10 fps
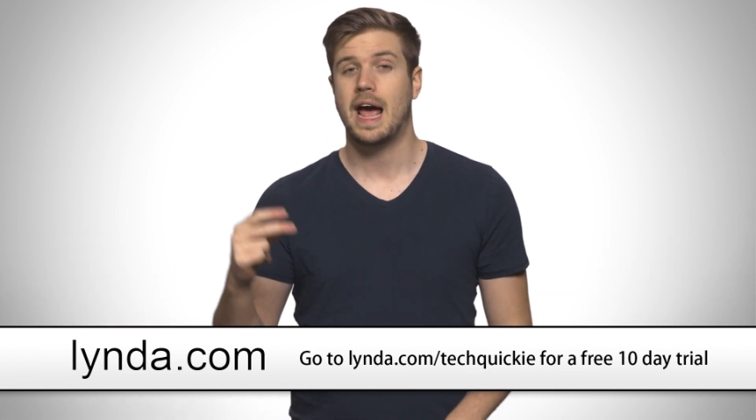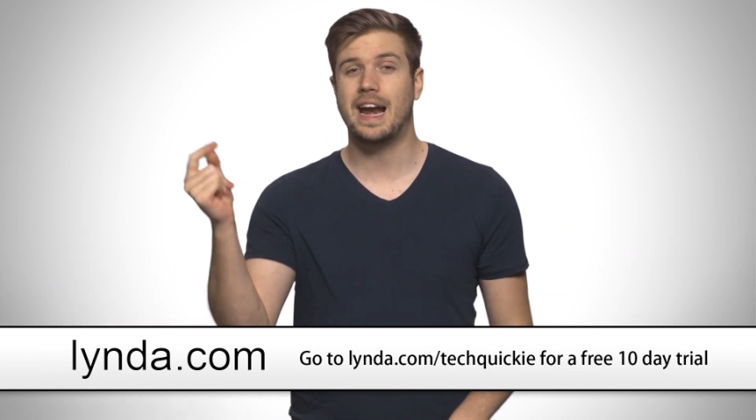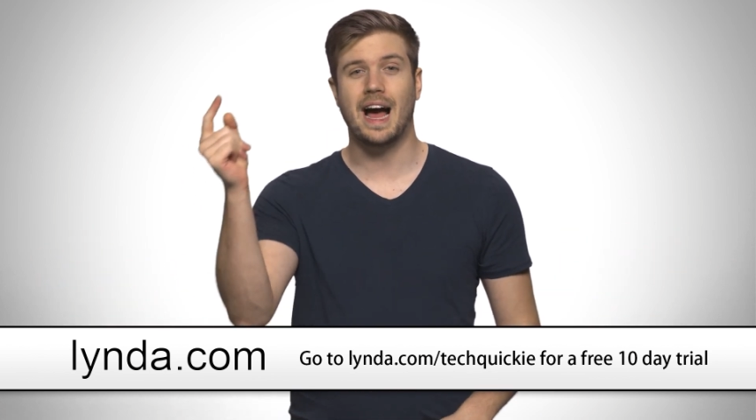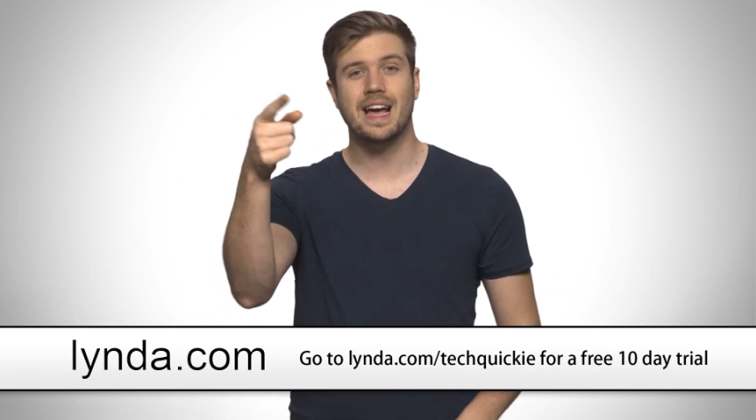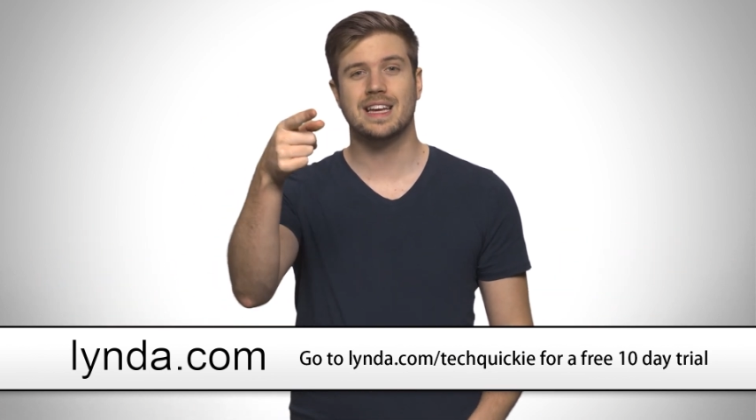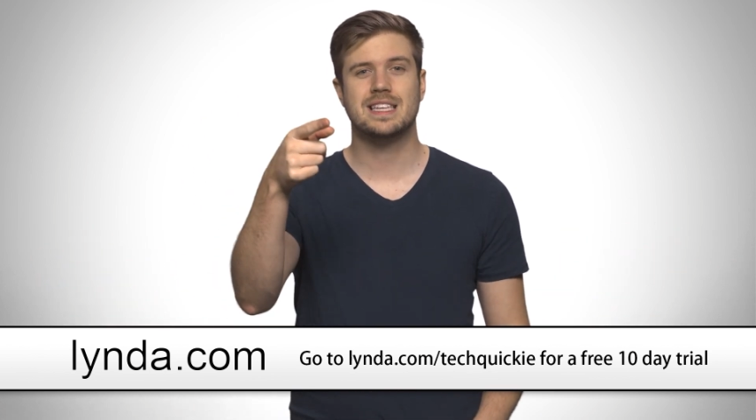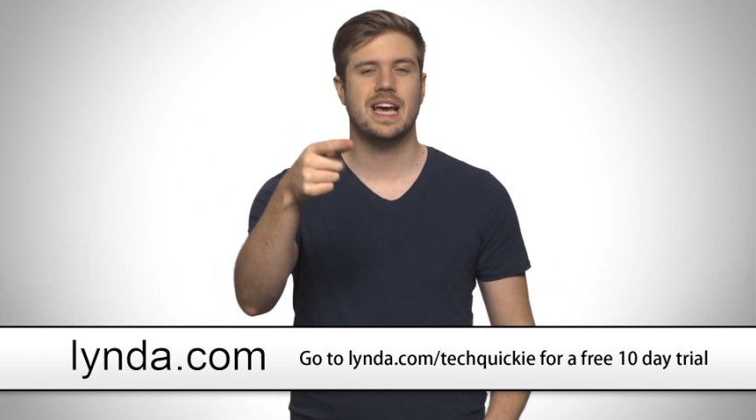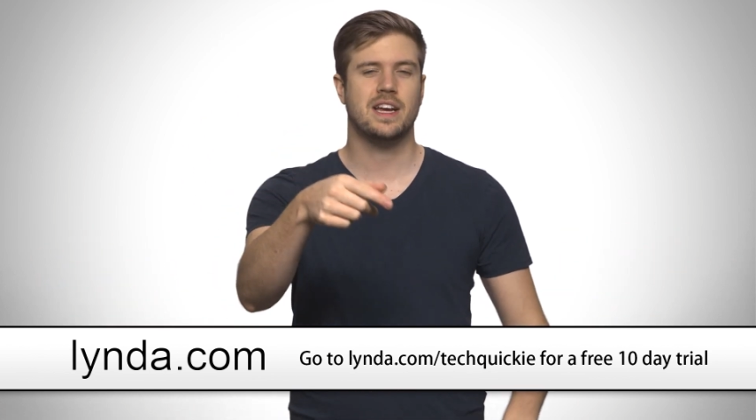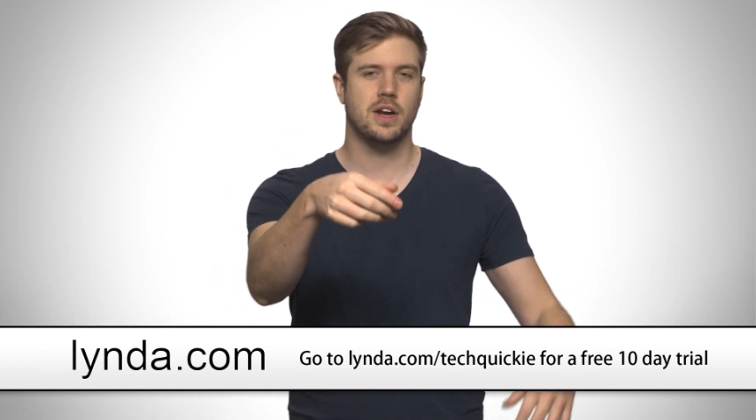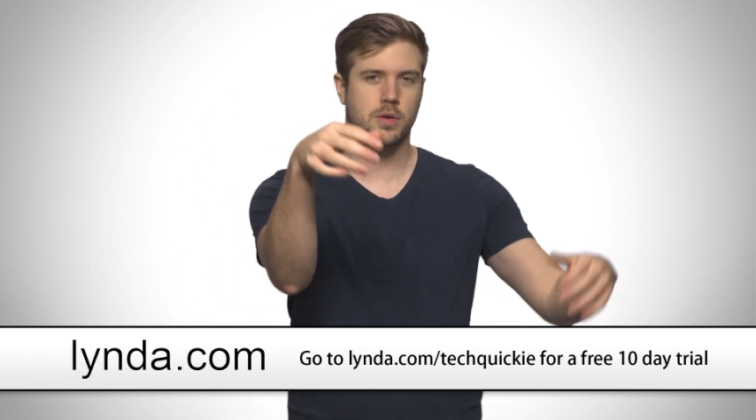And I can
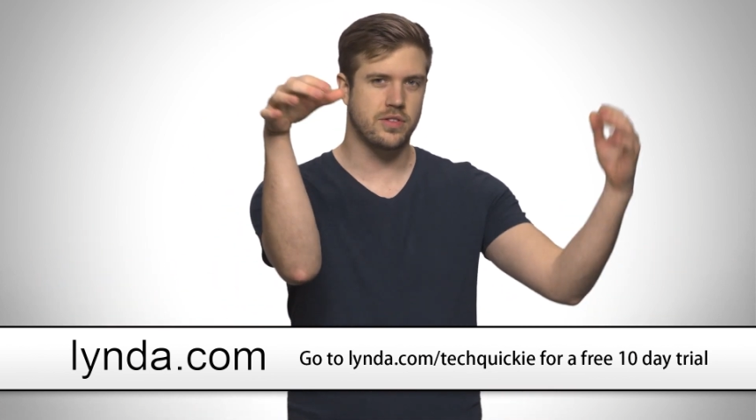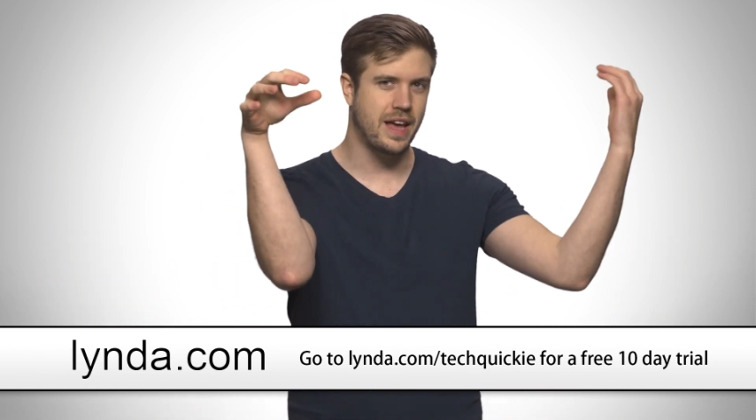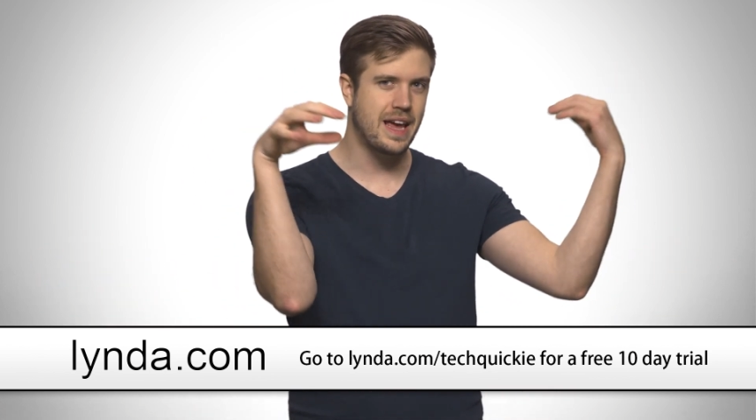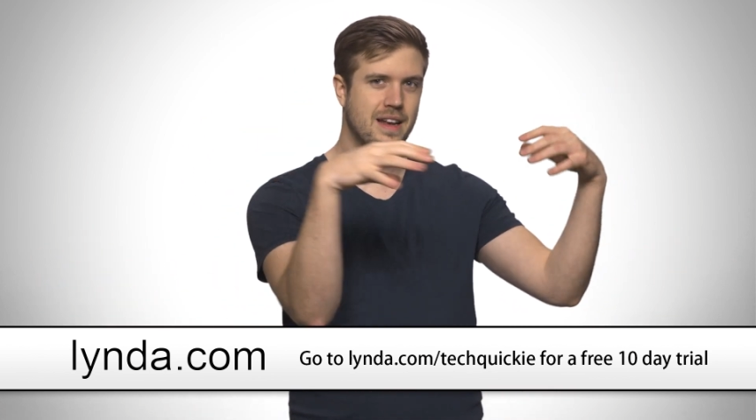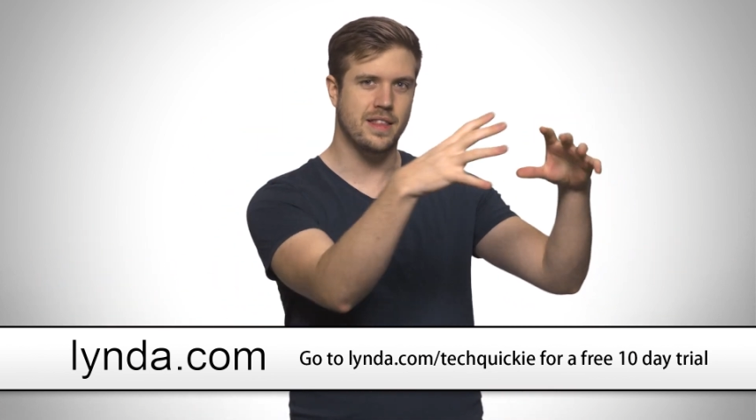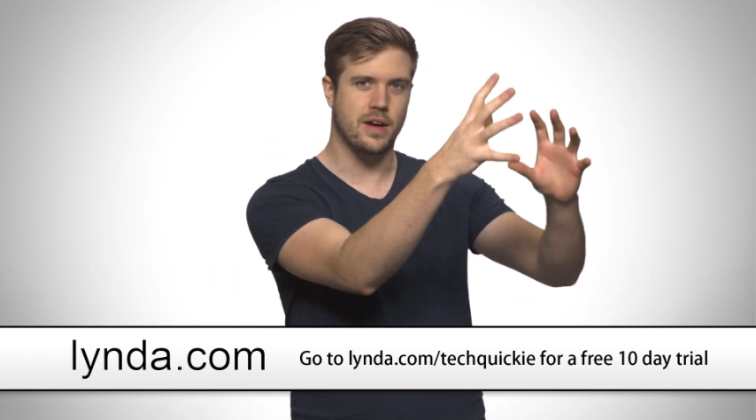take notes in